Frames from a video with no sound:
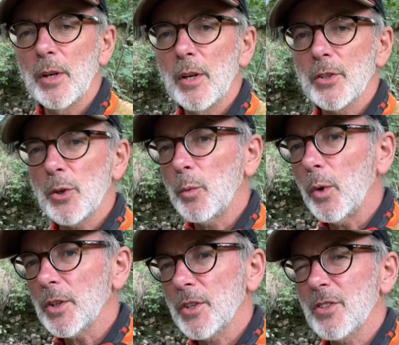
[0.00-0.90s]
so
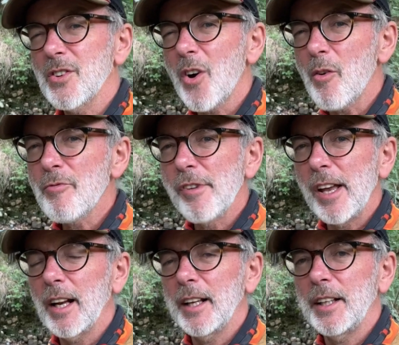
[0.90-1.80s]
water's not
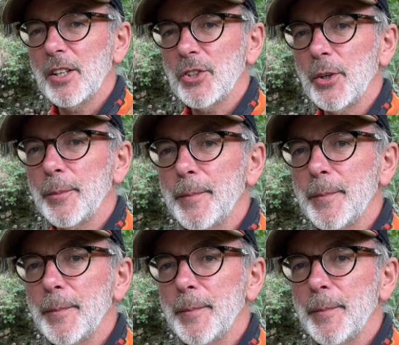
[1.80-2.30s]
really an issue.